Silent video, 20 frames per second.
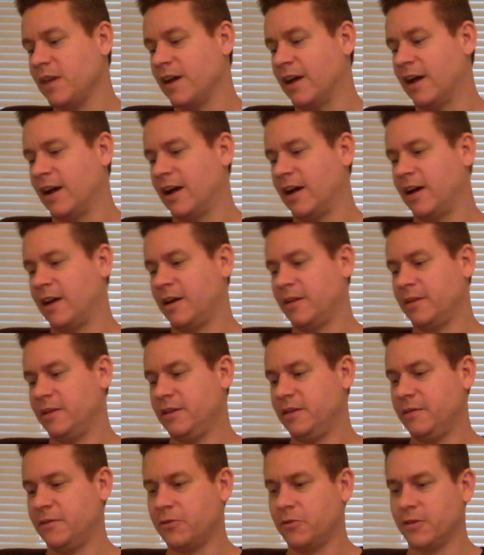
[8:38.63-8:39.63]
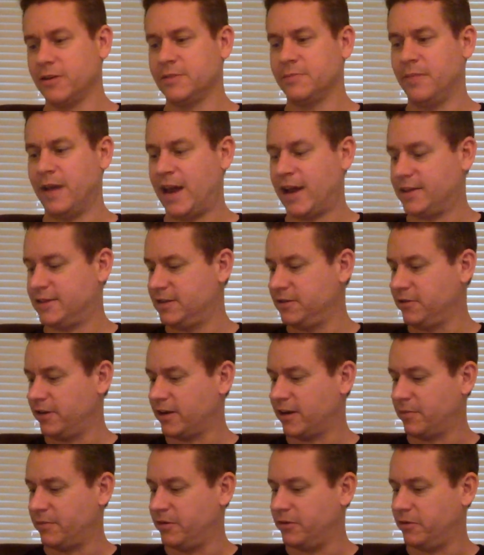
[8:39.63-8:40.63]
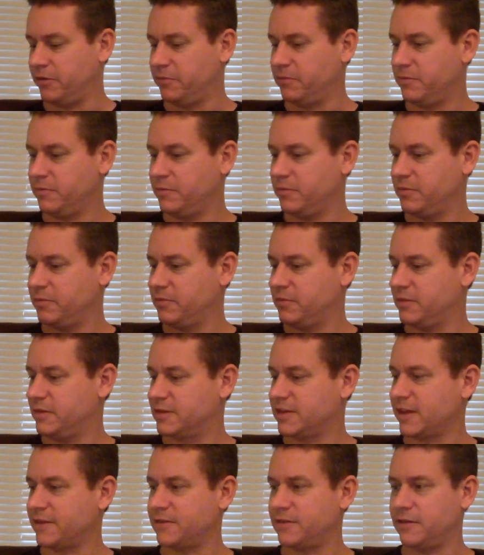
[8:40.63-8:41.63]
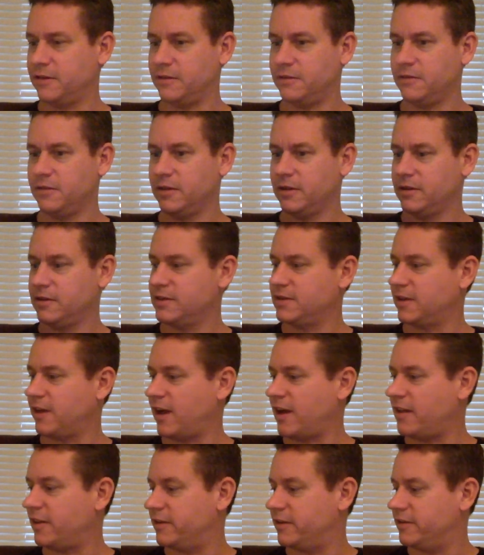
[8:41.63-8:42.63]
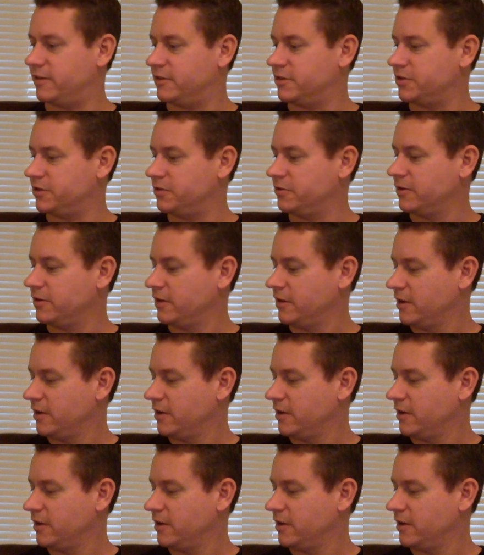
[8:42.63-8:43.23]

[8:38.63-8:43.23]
And then of course Mad too. I got my old, it's the holiday issue.